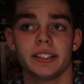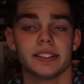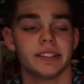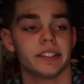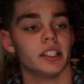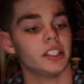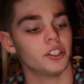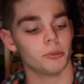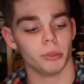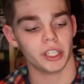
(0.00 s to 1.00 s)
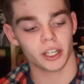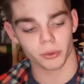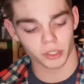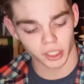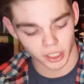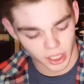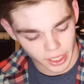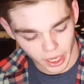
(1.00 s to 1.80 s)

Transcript: This is the Linda Blair one.